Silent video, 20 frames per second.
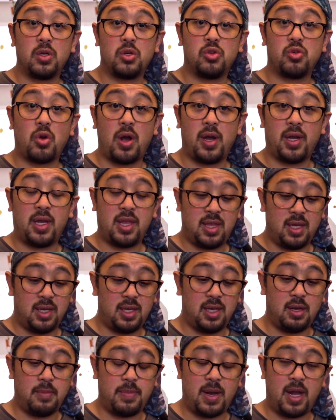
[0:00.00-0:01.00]
you're drawing,
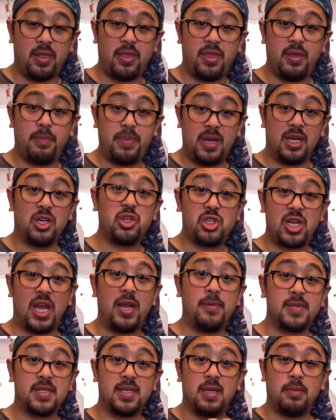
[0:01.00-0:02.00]
thinking about the big
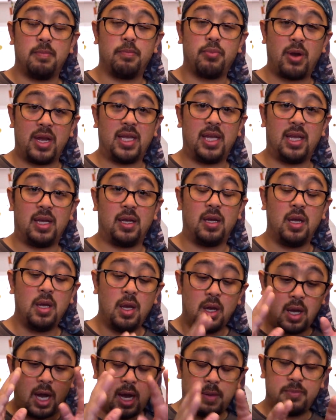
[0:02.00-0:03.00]
shapes and breaking
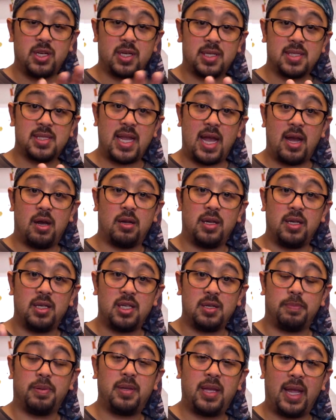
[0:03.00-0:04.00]
objects down
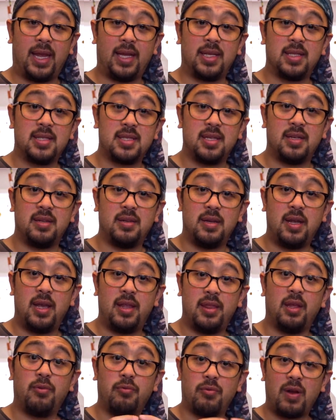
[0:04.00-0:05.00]
into planes and,
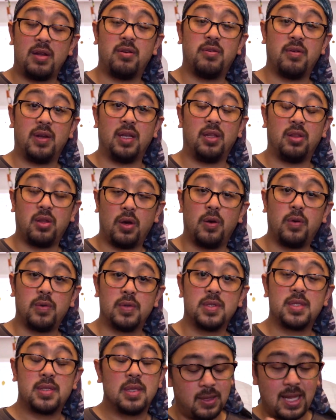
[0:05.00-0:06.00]
and then rendering
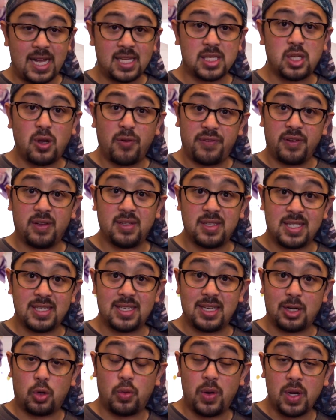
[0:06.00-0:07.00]
those. Lasso Fill does
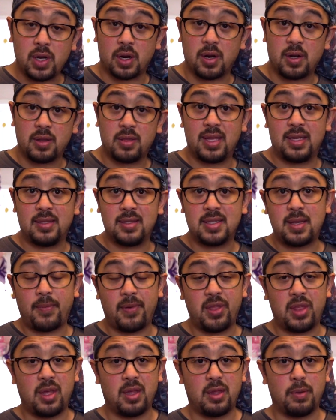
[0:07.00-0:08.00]
it quicker than some
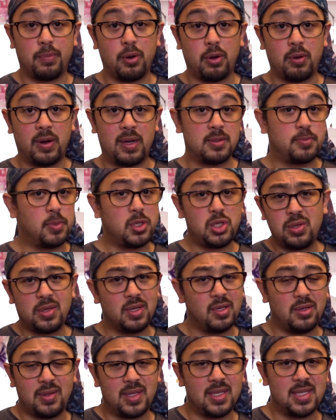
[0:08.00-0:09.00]
of the other programs, but you
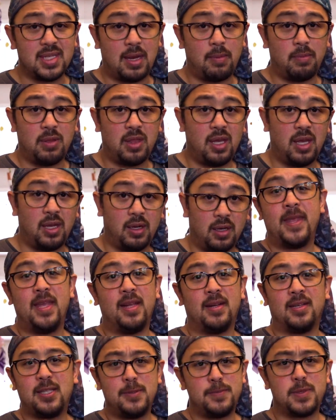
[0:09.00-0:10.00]
could do the same thing
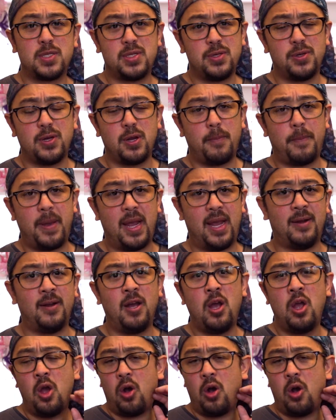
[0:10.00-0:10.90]
in Clip Studio Paint